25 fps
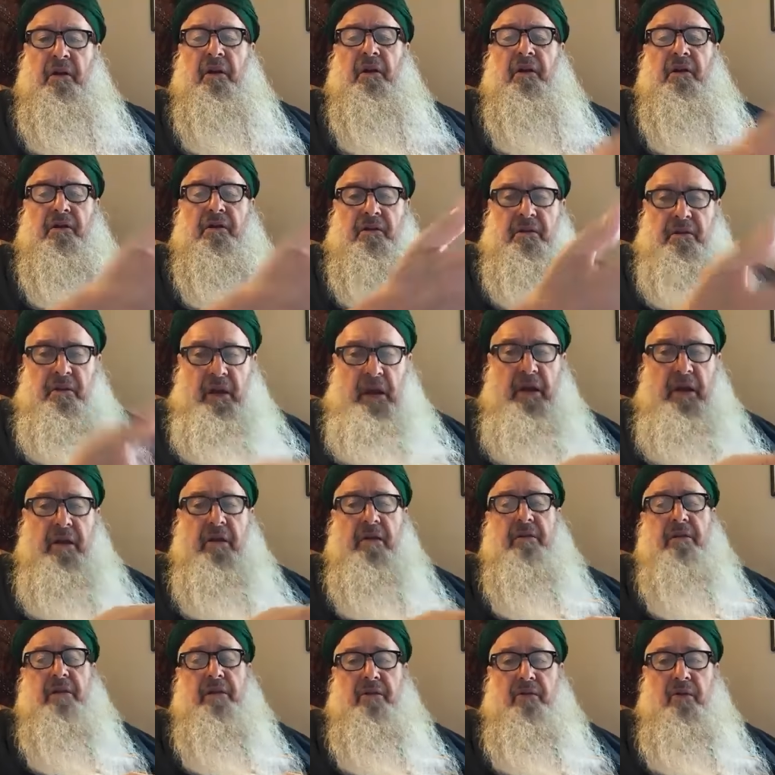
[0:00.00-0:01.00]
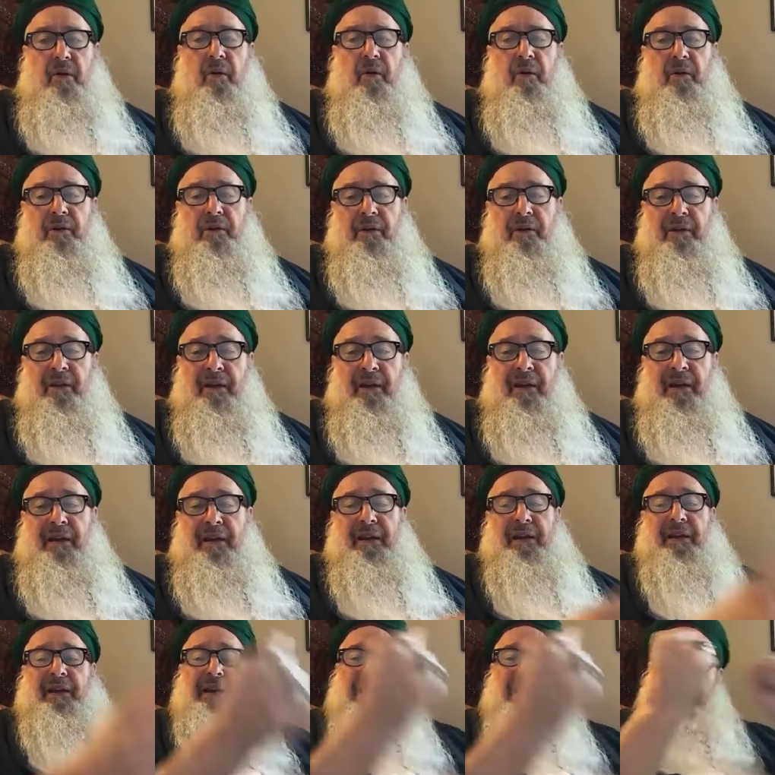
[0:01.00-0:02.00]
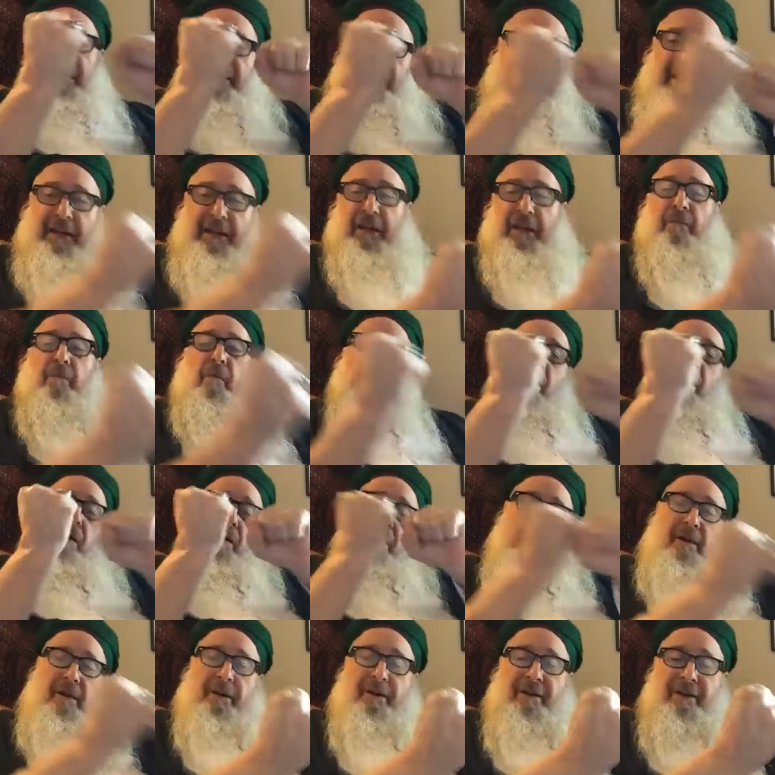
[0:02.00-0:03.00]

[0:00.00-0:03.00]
He's tired, he's old. He can't anymore